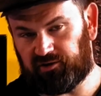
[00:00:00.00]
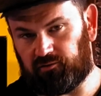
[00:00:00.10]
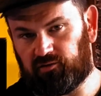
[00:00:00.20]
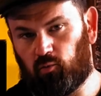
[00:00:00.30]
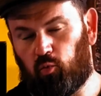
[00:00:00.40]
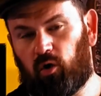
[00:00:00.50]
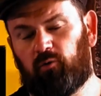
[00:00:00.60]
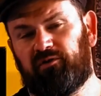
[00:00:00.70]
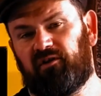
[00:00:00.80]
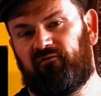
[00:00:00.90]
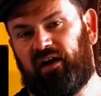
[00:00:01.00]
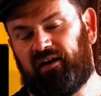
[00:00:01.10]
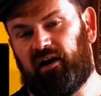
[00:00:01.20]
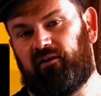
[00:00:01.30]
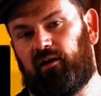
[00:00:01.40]
issues, work with your
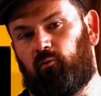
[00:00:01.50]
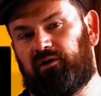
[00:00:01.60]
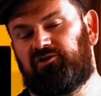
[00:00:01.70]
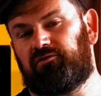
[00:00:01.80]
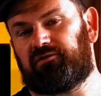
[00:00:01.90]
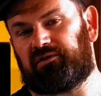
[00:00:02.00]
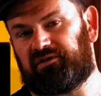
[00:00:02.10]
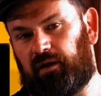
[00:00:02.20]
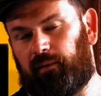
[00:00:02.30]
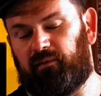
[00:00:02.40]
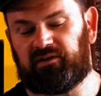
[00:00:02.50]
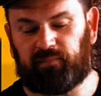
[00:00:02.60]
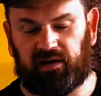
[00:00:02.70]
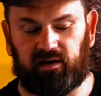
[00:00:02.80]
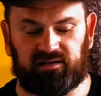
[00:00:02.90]
veterinarian when choosing supplements
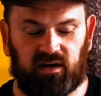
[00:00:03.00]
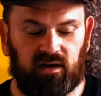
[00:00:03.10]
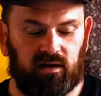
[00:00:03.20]
because